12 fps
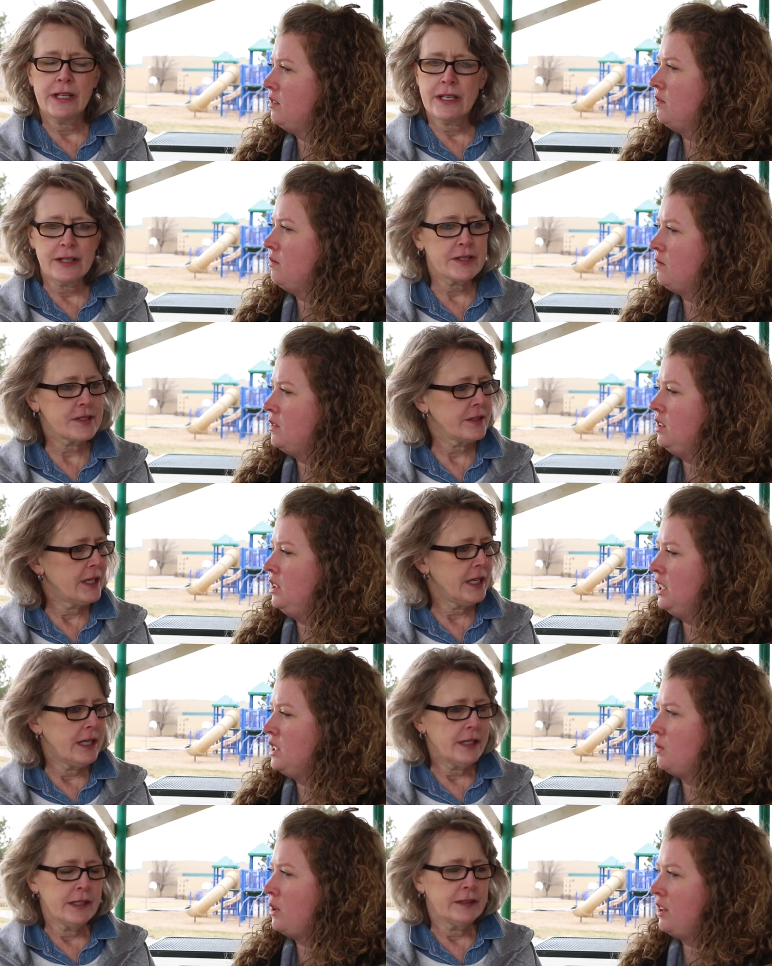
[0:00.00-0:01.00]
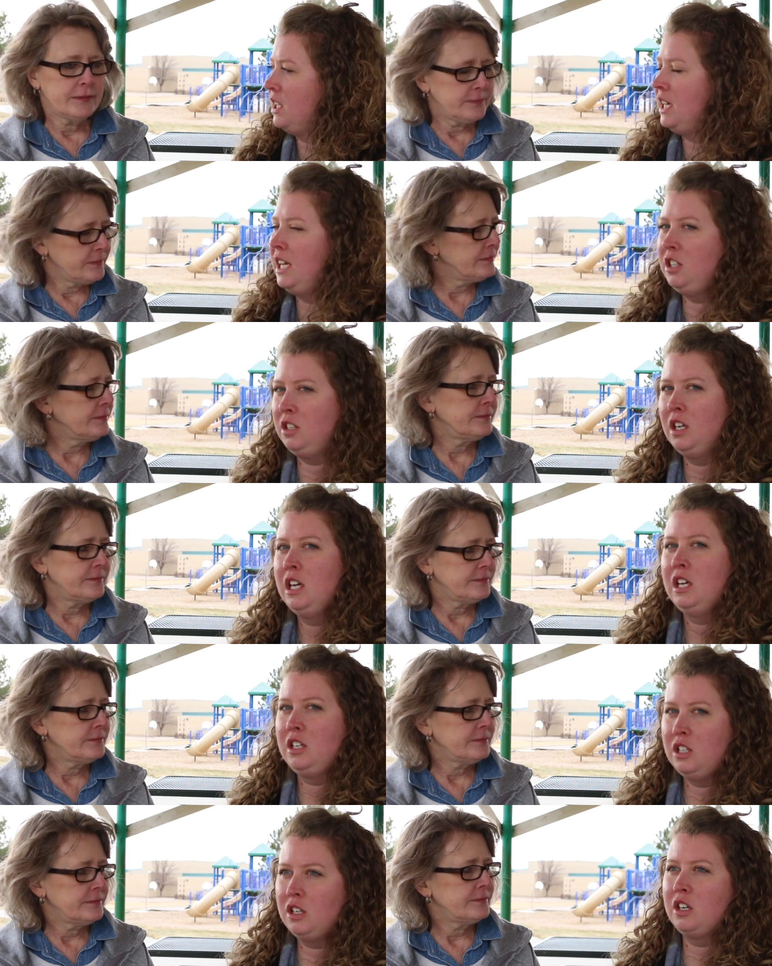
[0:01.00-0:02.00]
Speaker 1: It is. It's worth it. And
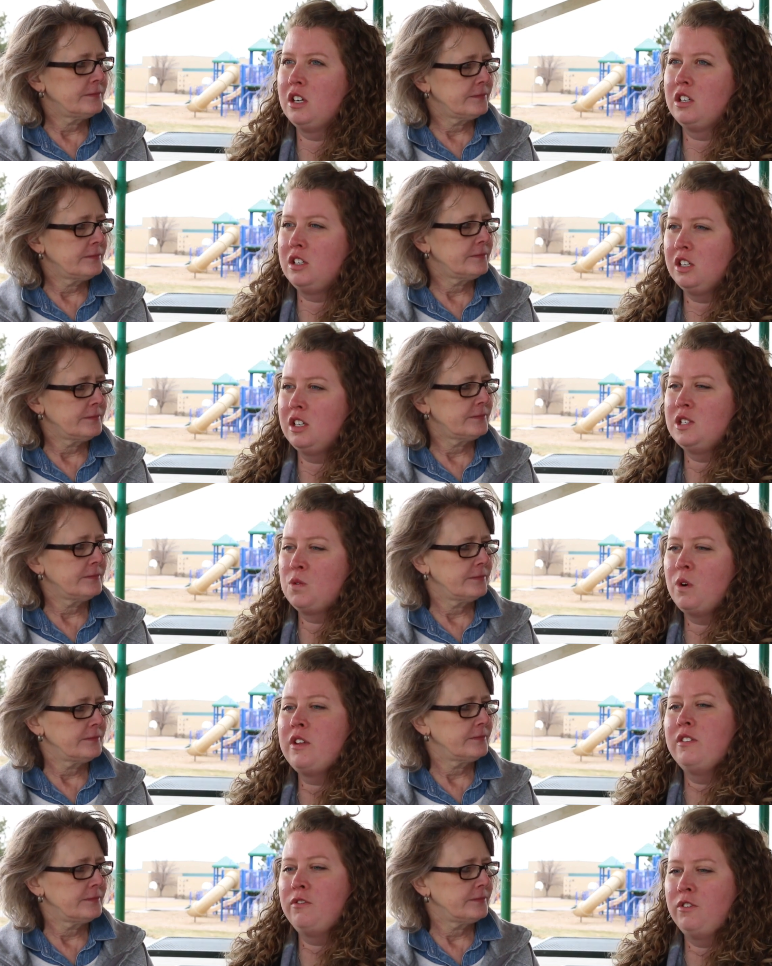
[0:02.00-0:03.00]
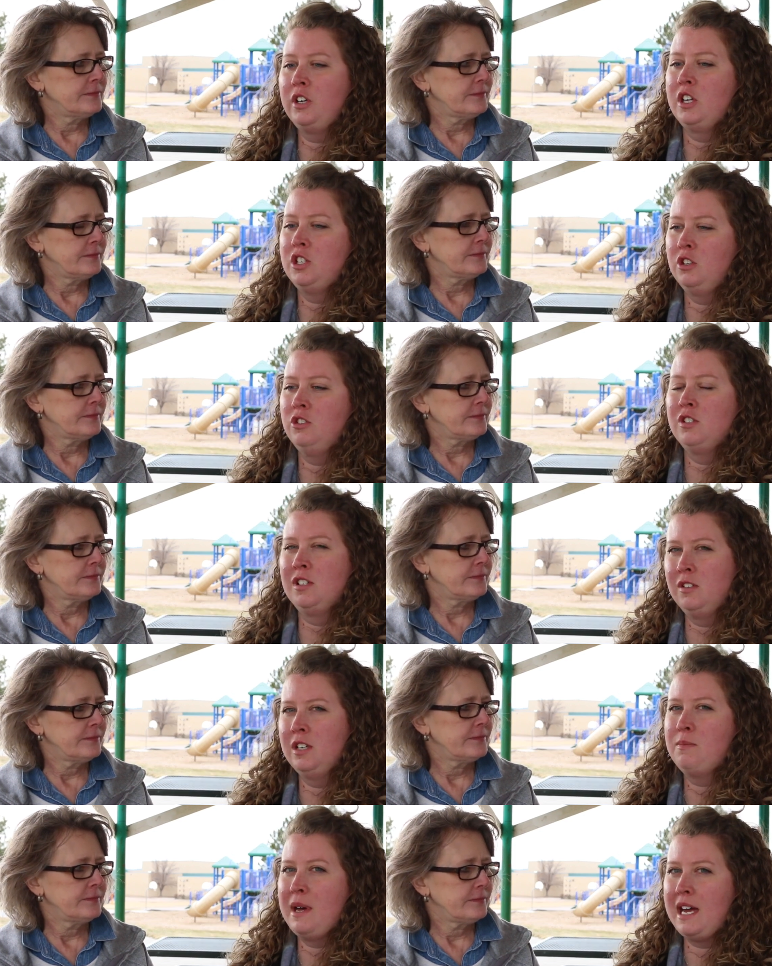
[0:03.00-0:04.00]
you're you're it's worth it for your children to
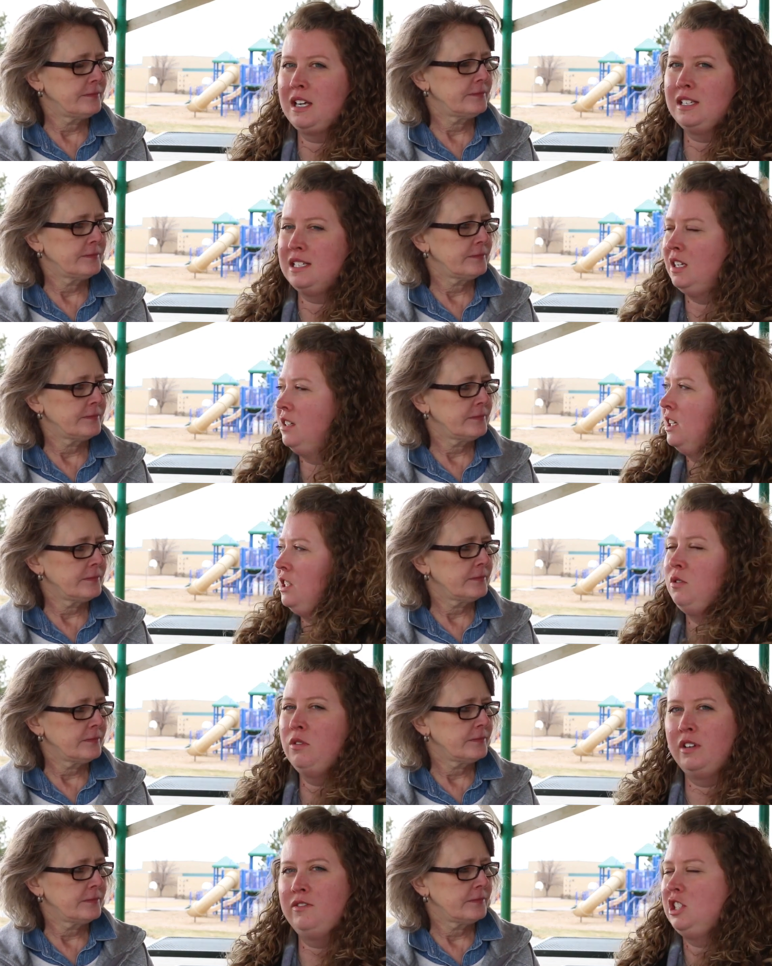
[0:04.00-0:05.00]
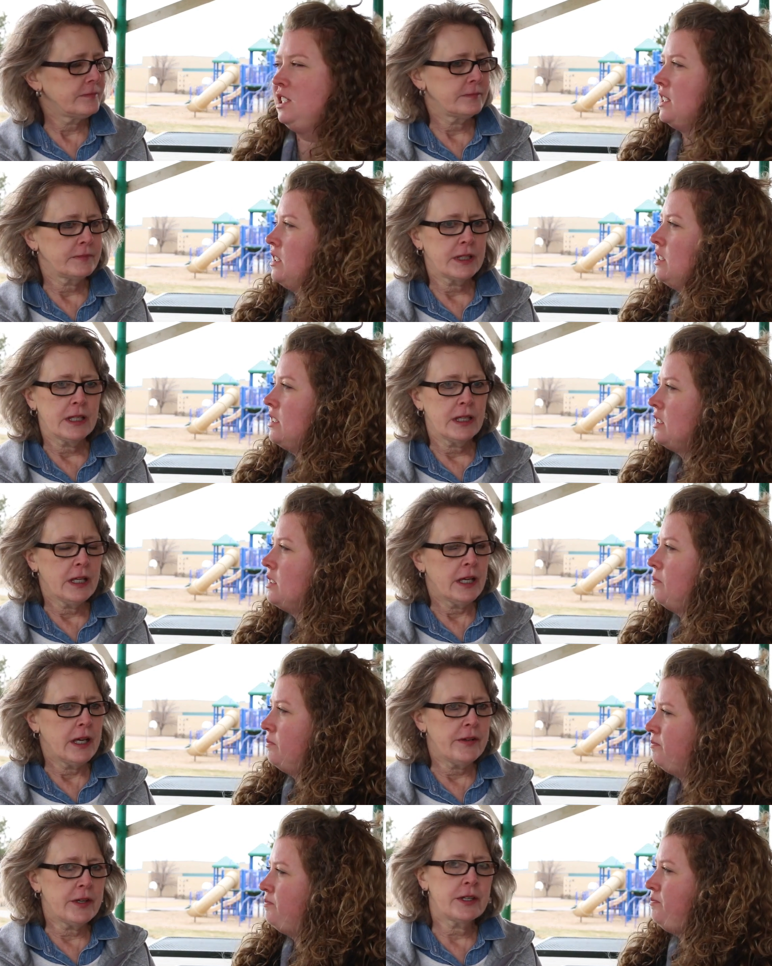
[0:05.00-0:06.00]
look back and say that you love Jesus.
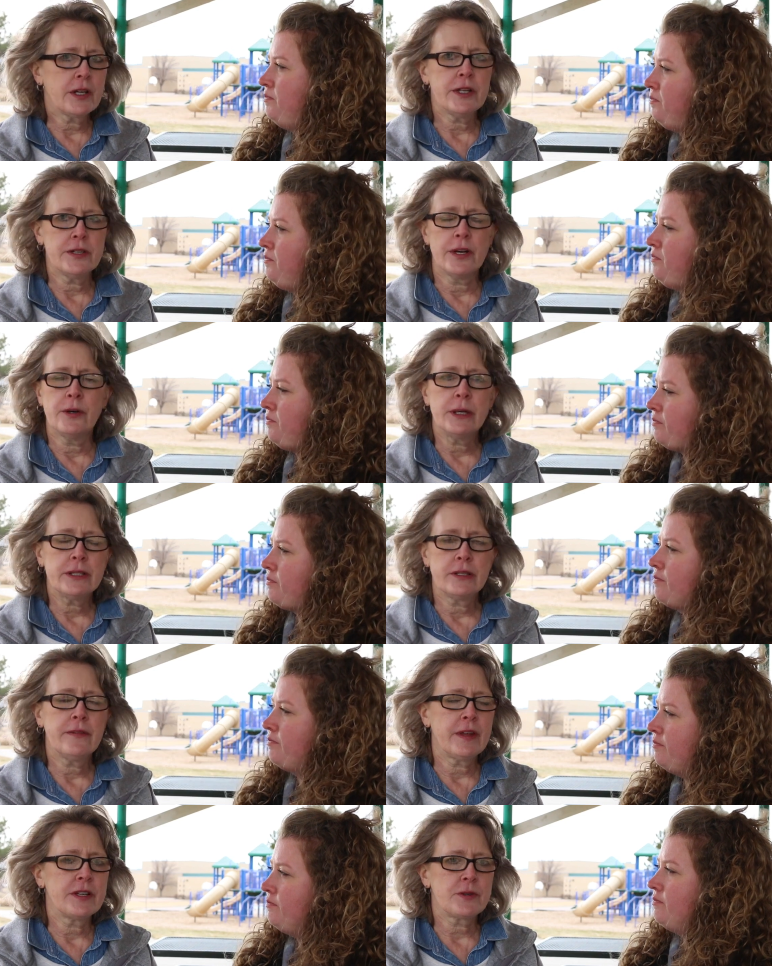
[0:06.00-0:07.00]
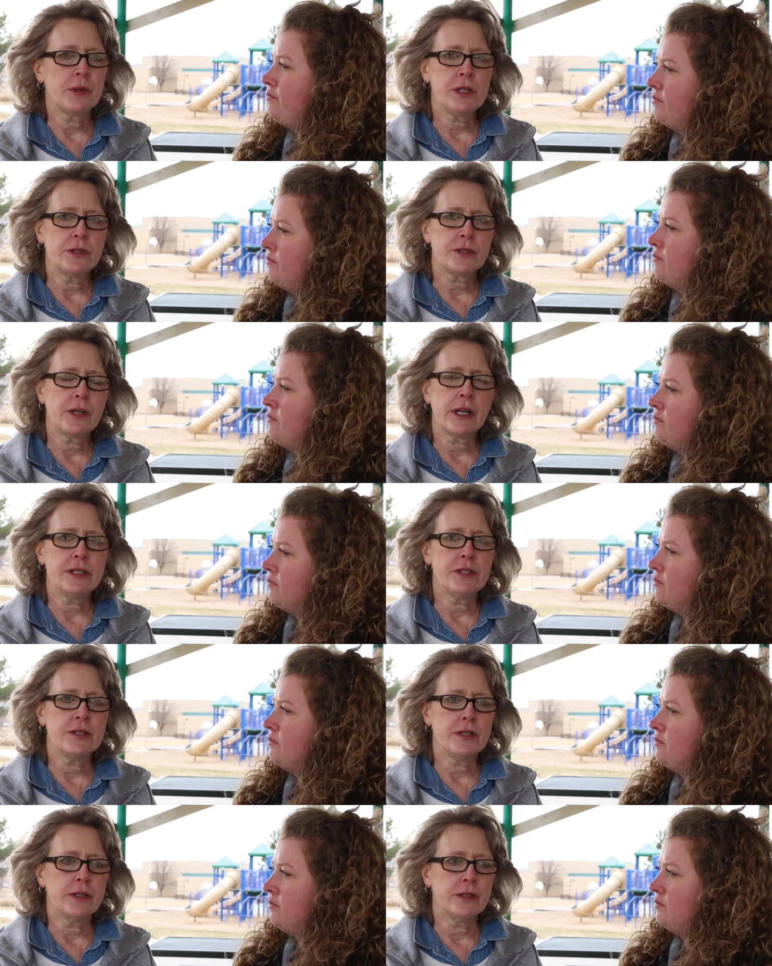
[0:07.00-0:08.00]
Speaker 2: And they're going to know it if that's what you're trying to
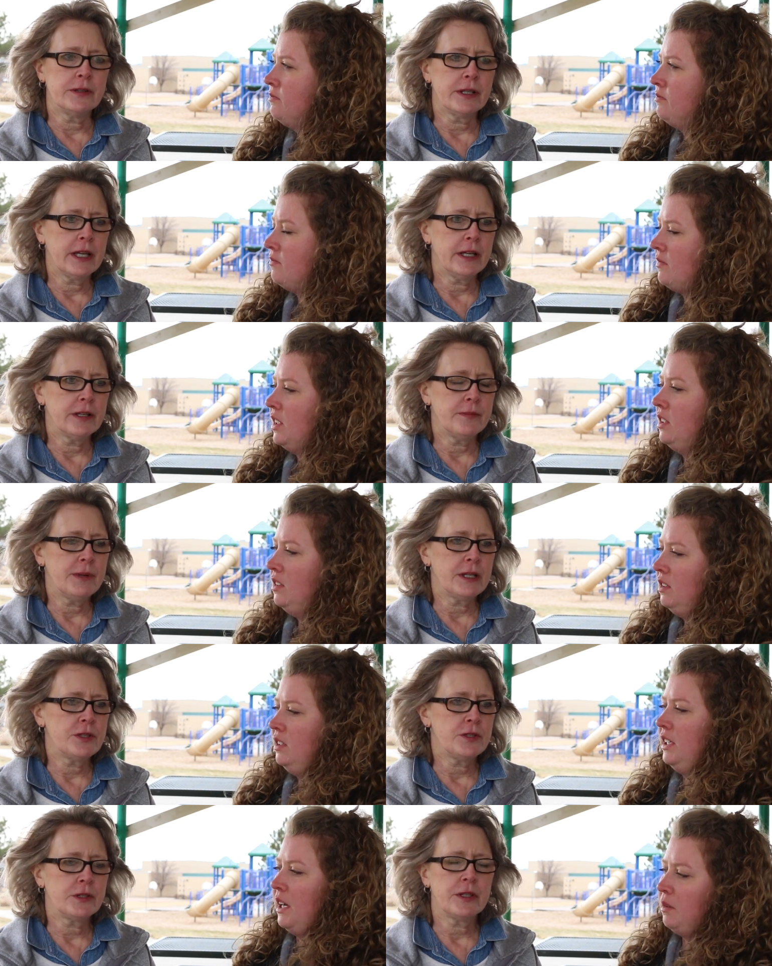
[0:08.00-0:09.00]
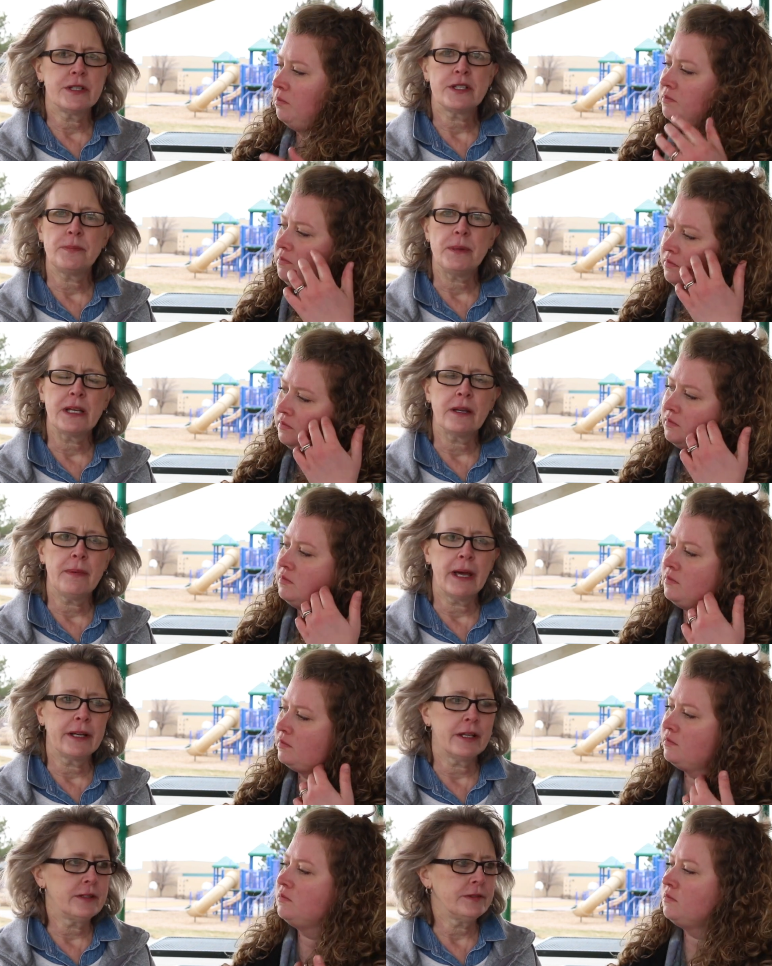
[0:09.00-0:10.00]
do. And because you're going to speak
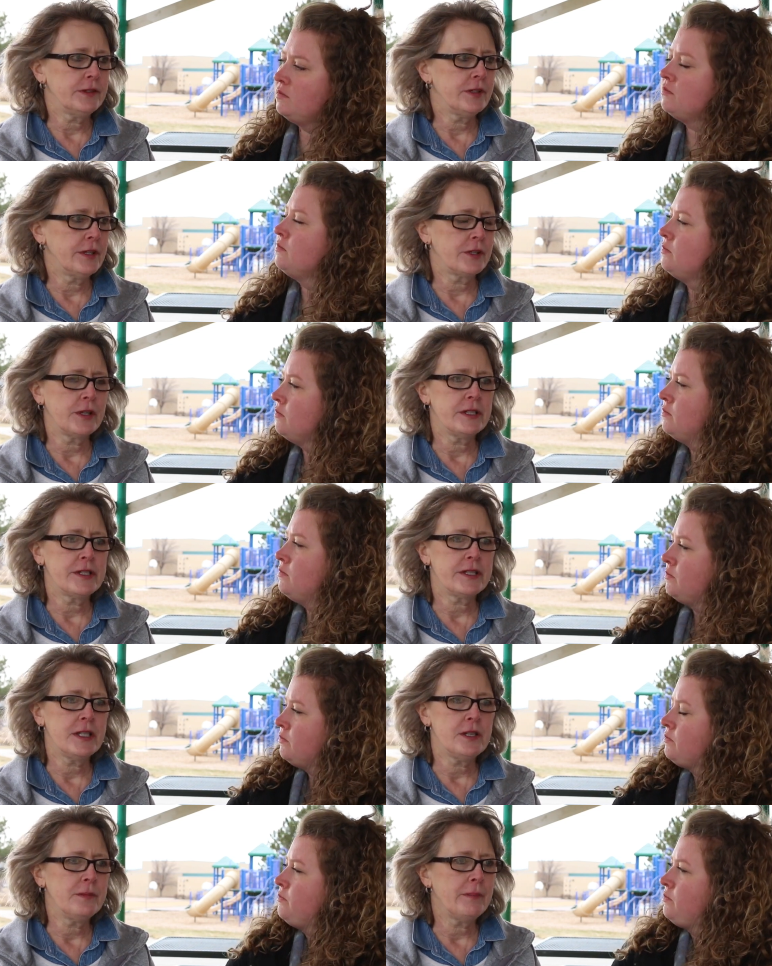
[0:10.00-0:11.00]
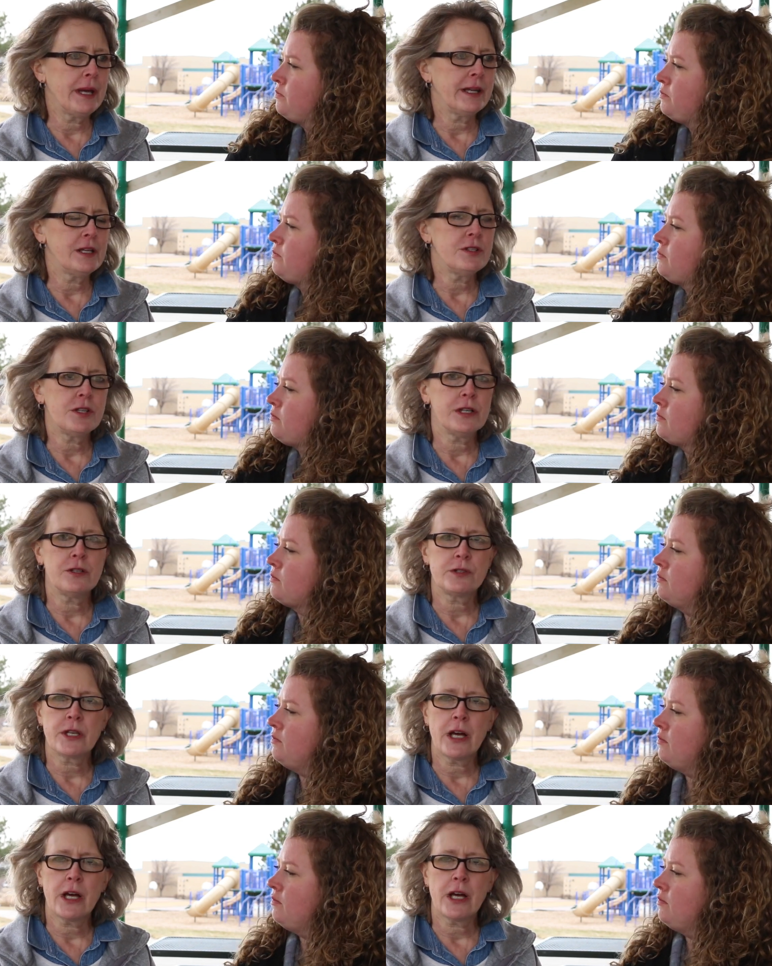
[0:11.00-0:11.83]
about it, they're going to see you managing your